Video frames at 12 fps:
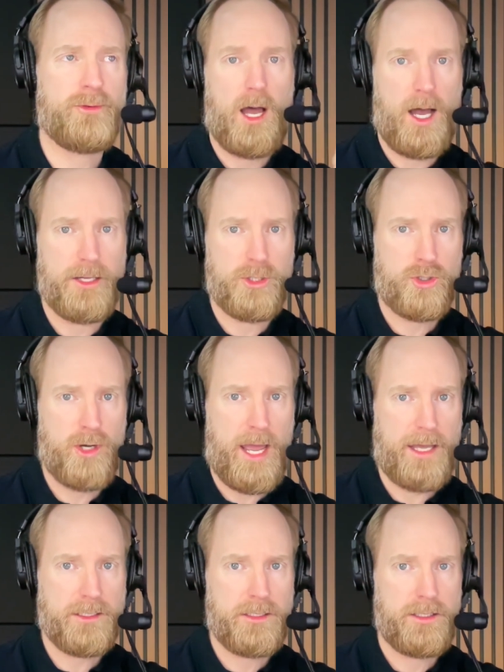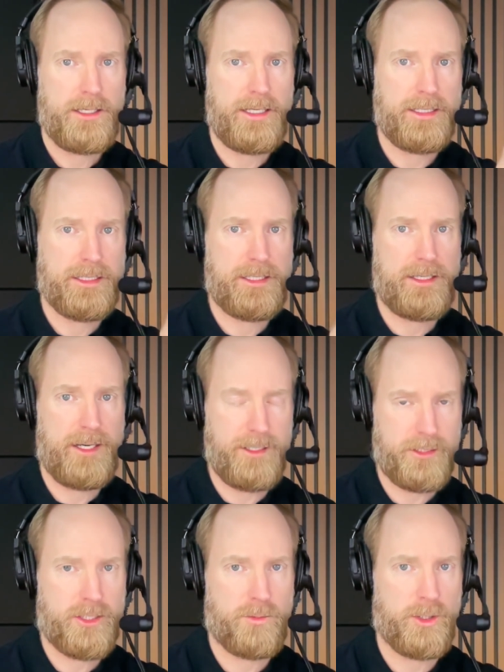contract and
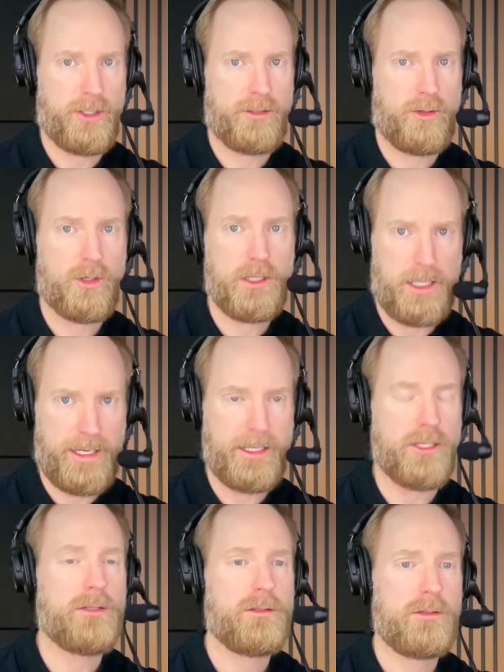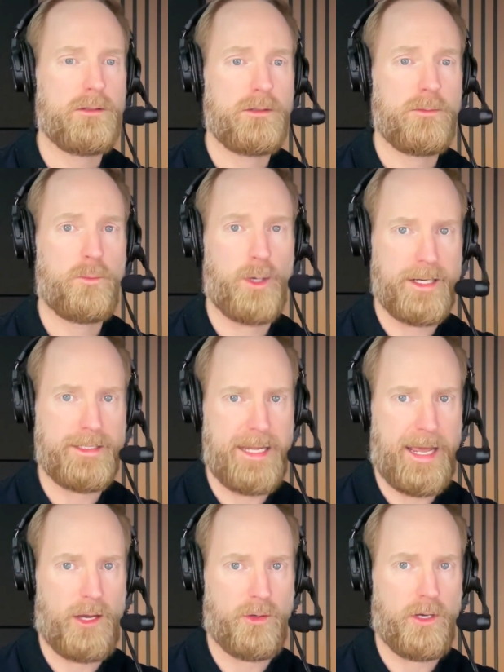customer or client
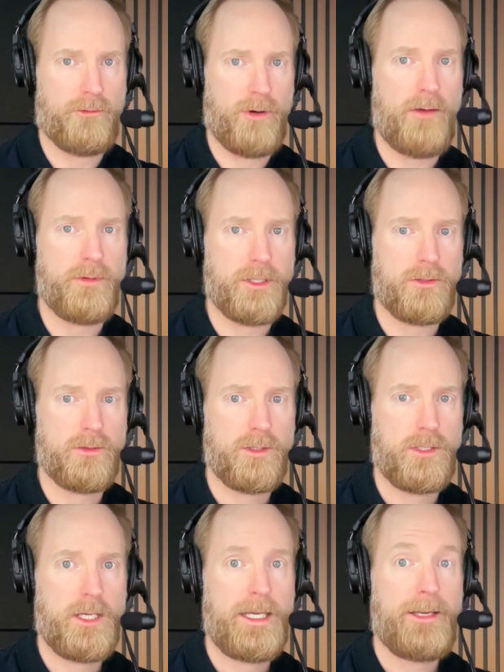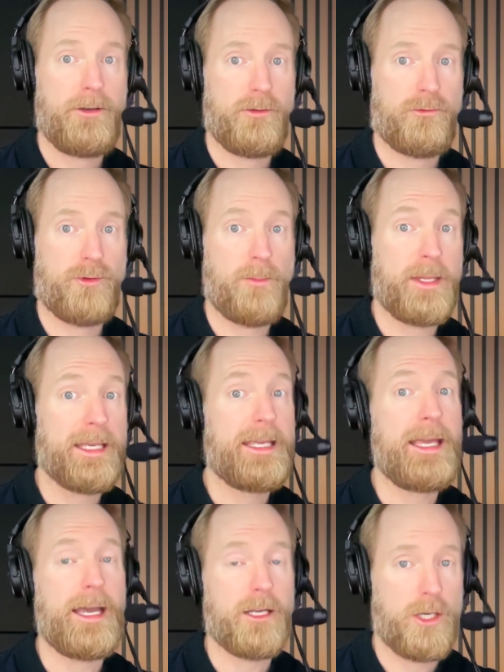breakdown of revenue from the
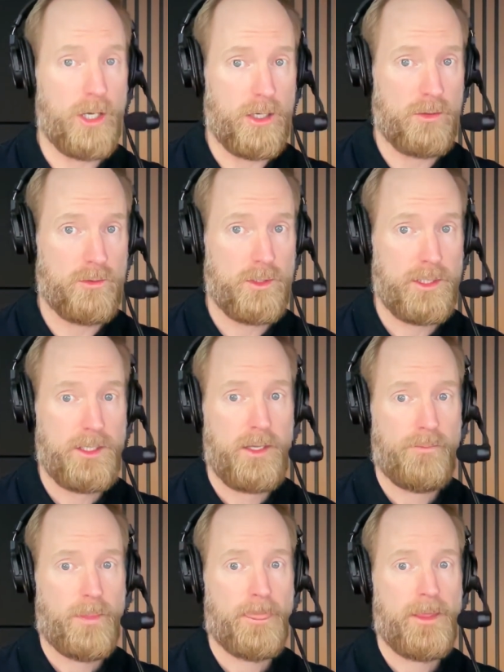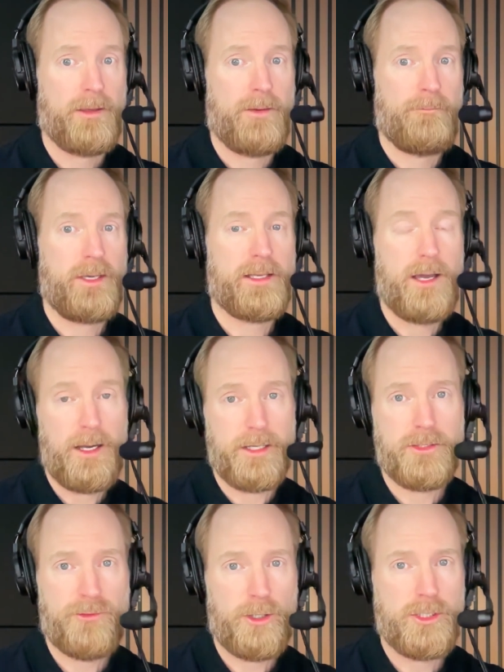get-go.
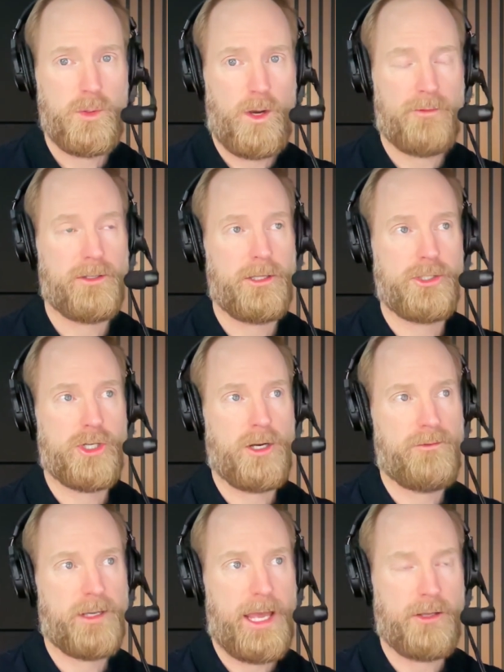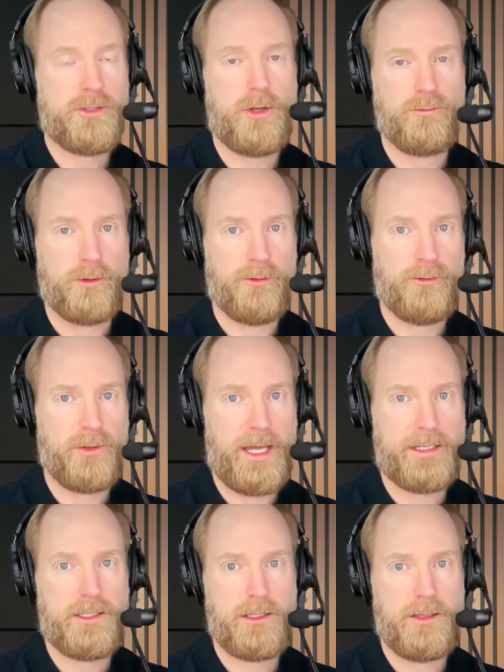Because far too often the chart of accounts don't reflect